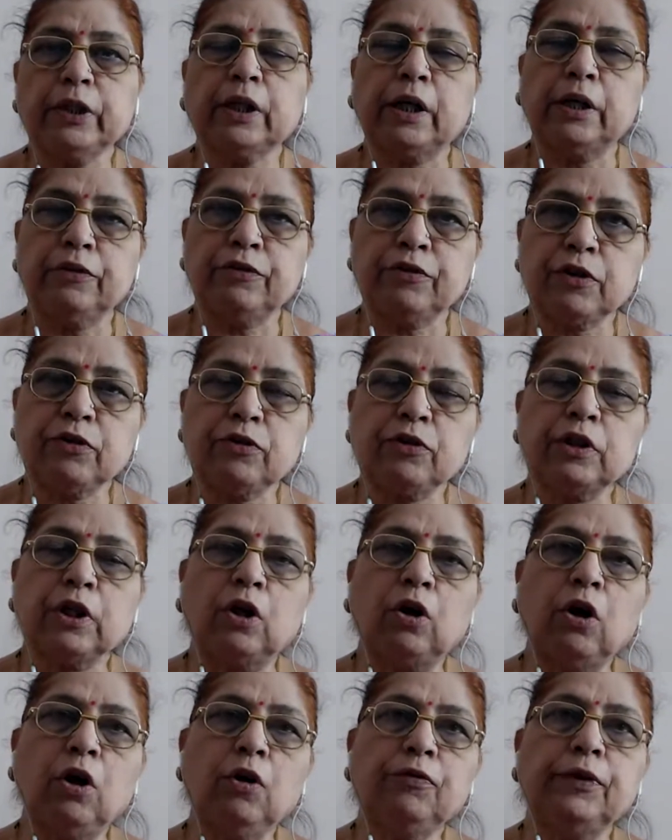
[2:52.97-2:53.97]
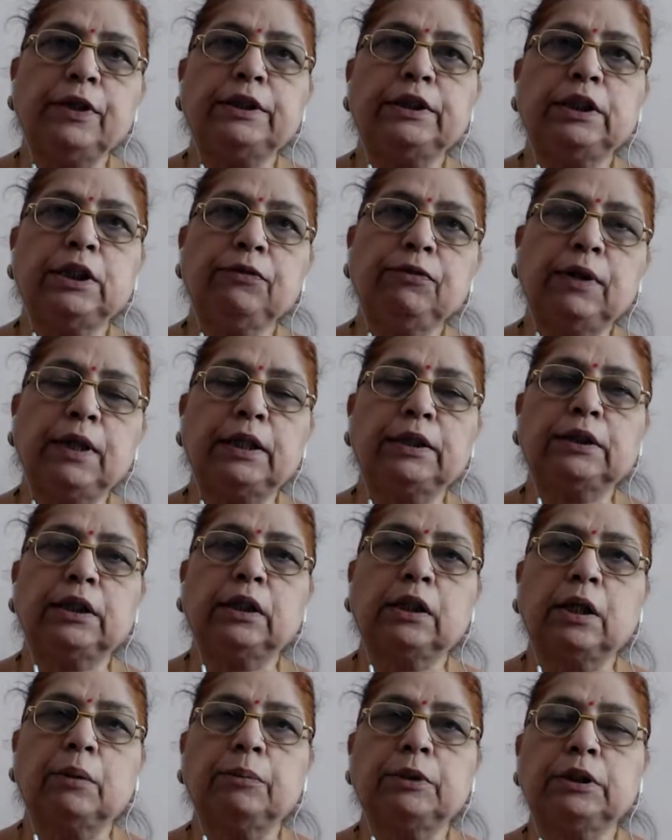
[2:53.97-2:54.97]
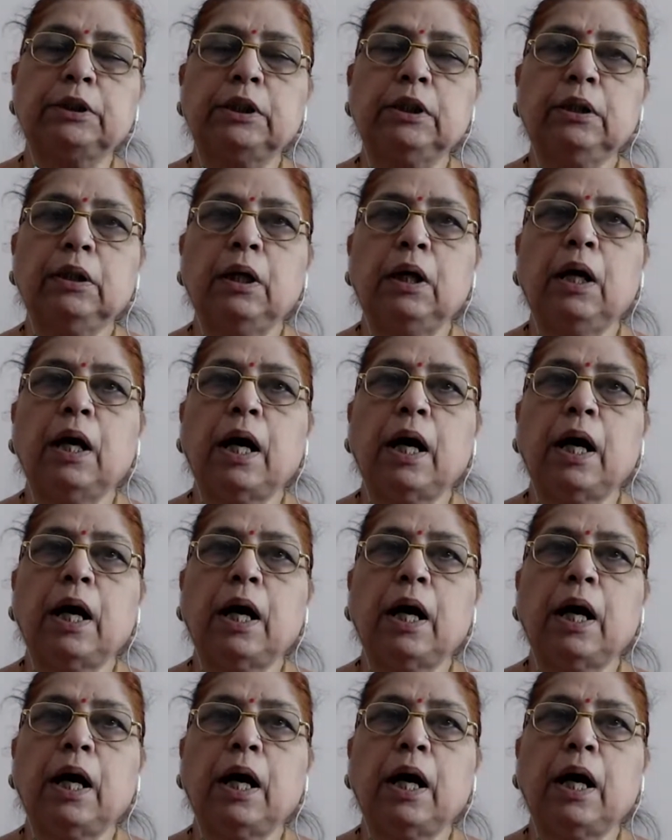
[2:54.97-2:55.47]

consisting of a chief election commissioner